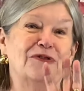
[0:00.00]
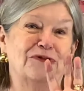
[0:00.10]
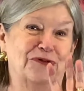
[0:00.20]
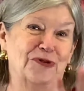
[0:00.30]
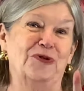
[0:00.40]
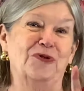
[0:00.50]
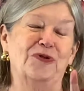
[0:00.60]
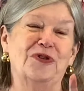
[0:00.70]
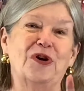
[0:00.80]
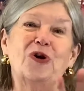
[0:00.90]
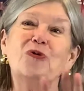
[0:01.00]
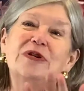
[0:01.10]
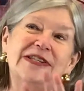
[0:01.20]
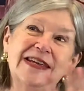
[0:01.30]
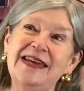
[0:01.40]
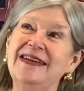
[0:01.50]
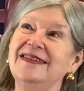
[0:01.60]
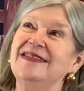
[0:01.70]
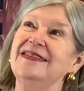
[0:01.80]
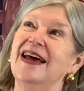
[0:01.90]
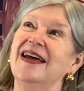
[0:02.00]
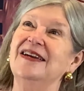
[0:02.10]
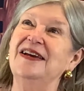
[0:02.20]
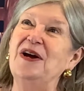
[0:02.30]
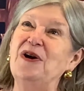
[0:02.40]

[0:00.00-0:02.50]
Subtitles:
food, the cuisines that